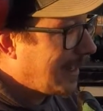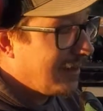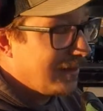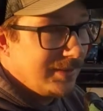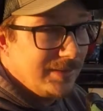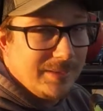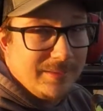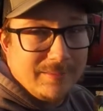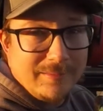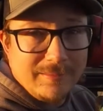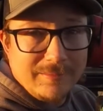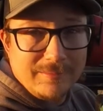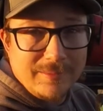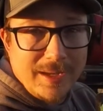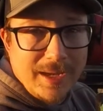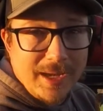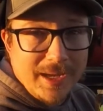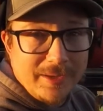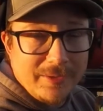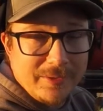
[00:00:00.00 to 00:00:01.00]
You know,
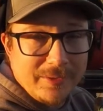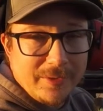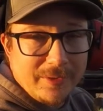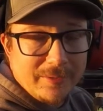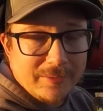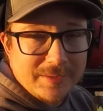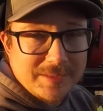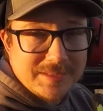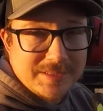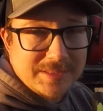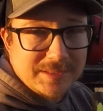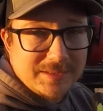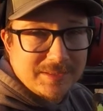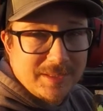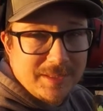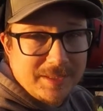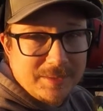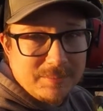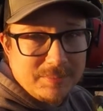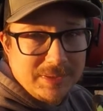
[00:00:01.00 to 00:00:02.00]
I don't know. Is it
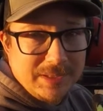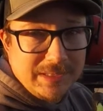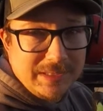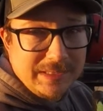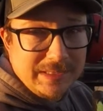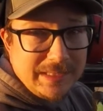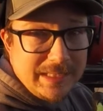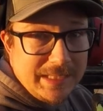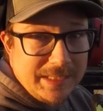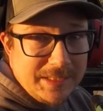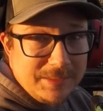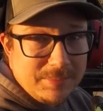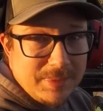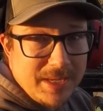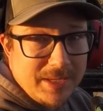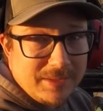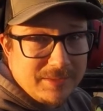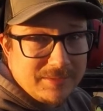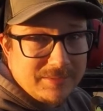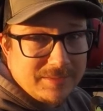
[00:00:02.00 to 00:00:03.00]
gonna be any
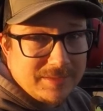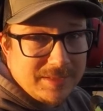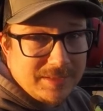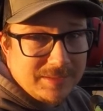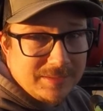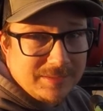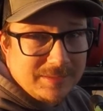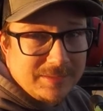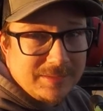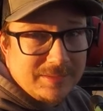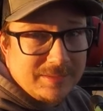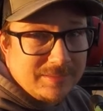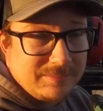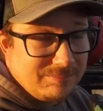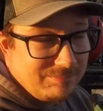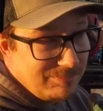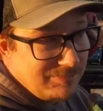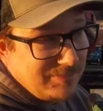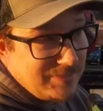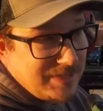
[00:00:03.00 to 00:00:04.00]
better than
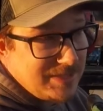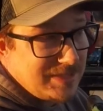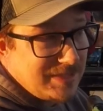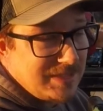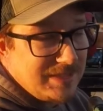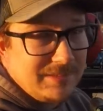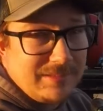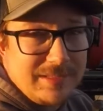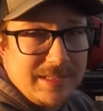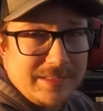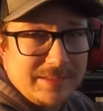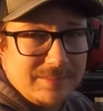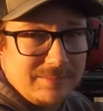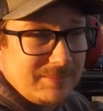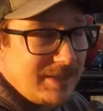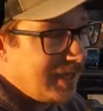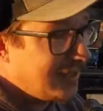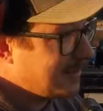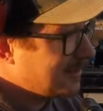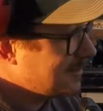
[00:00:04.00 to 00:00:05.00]
the steel
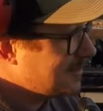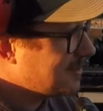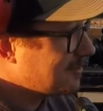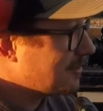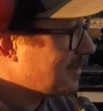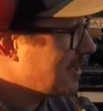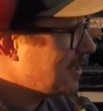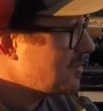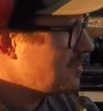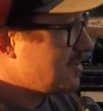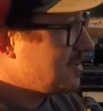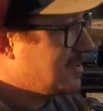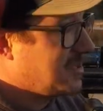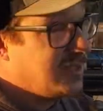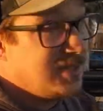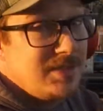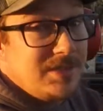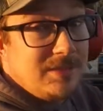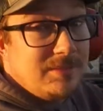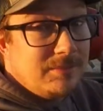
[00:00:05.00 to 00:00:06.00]
at this range? Let's
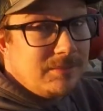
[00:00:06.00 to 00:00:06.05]
see.